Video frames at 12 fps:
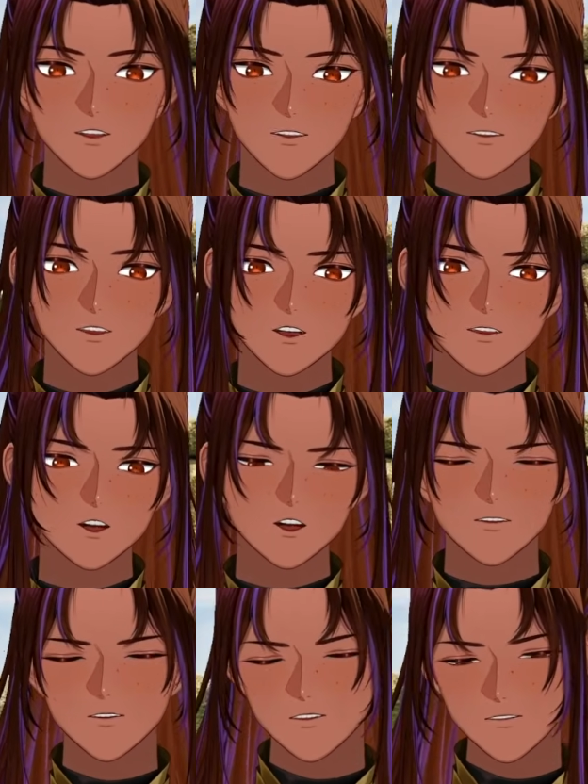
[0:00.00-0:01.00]
So
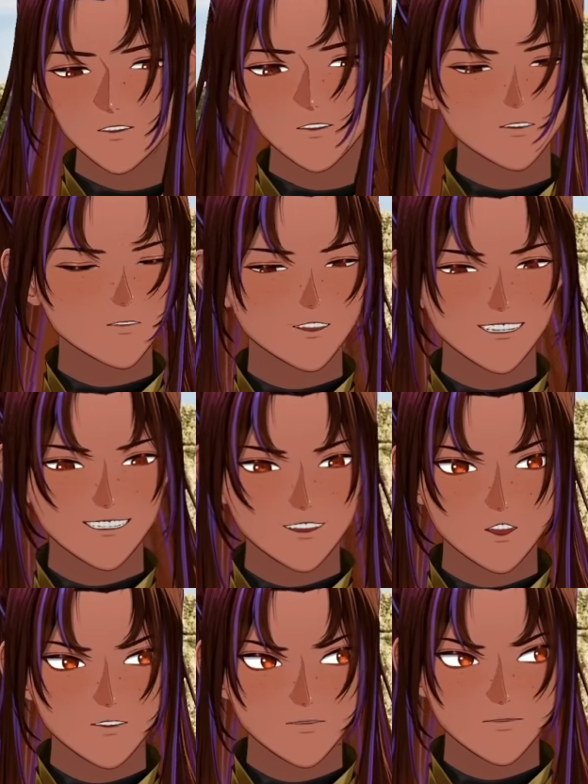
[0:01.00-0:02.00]
when your opponents try to get
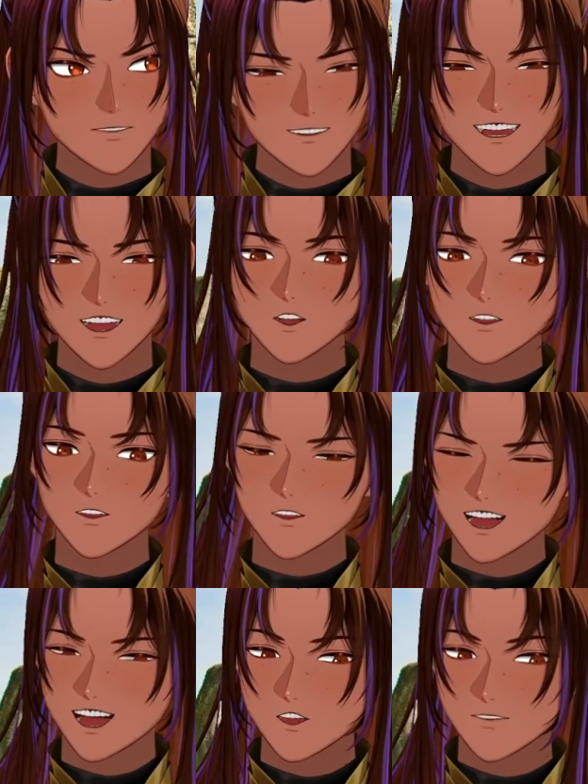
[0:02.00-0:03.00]
off of it,
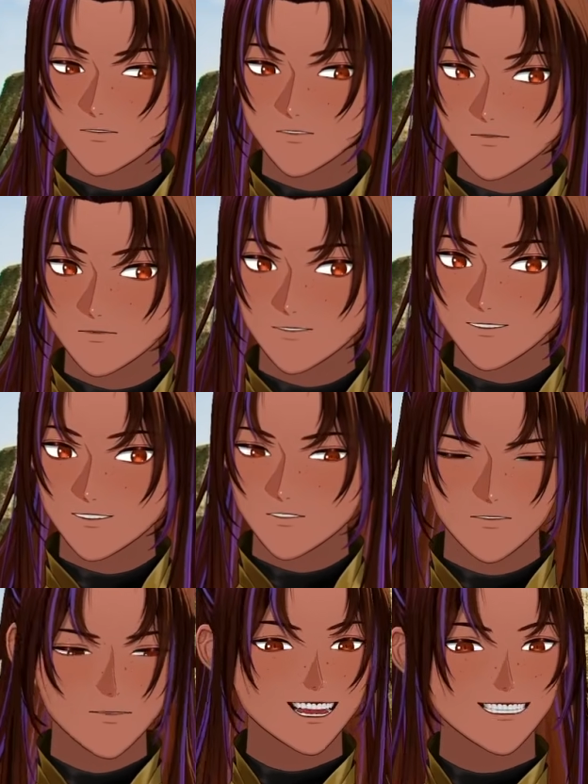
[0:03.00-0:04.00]
have your buddies
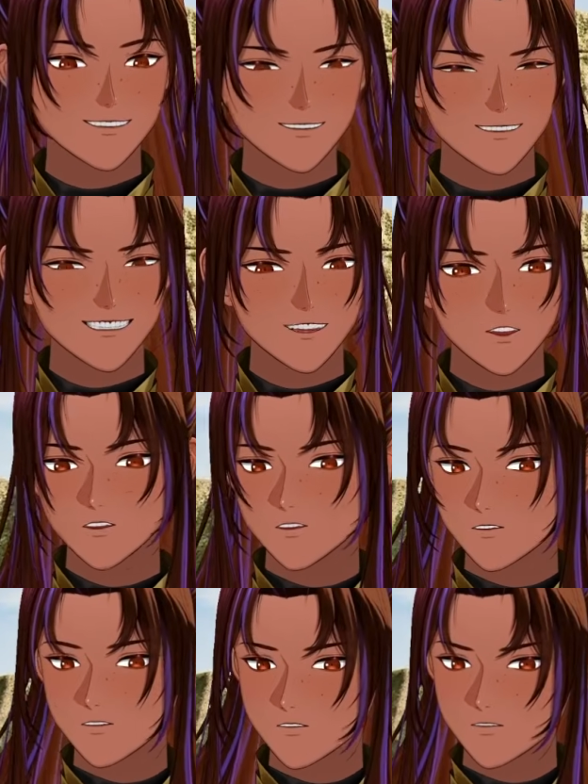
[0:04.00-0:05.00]
with athletics, your
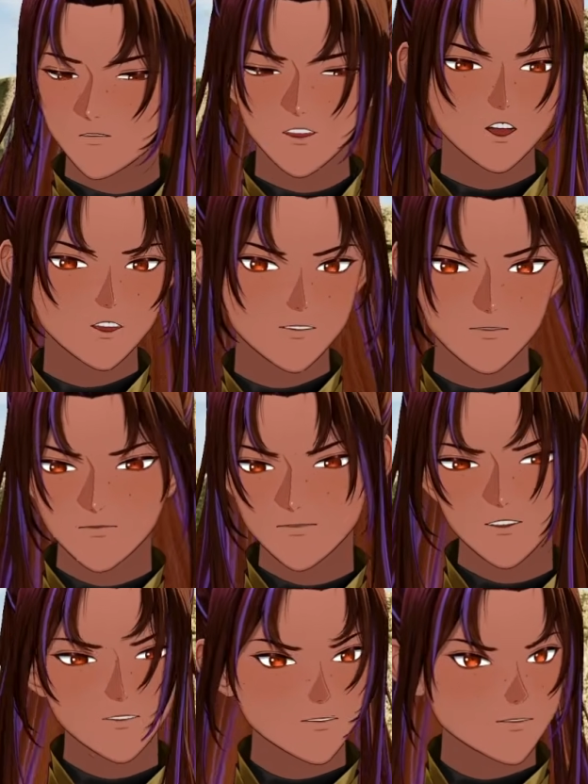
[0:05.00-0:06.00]
strong,
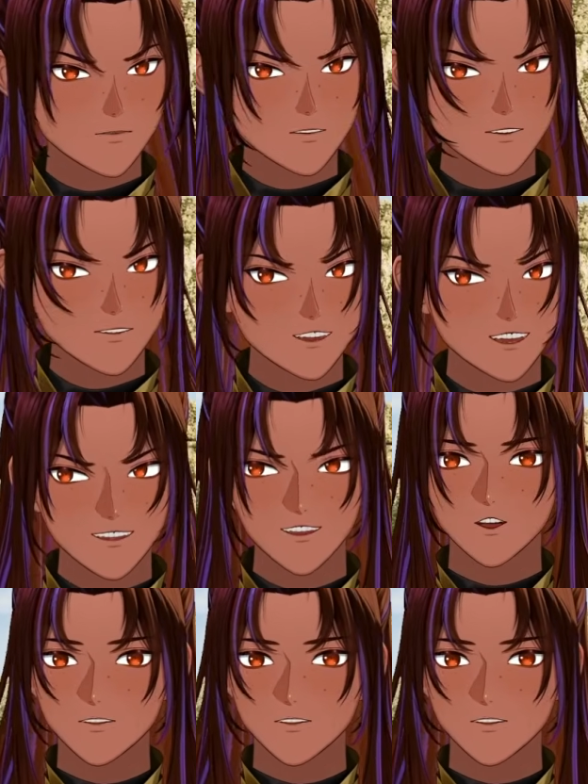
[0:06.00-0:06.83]
beefy front line,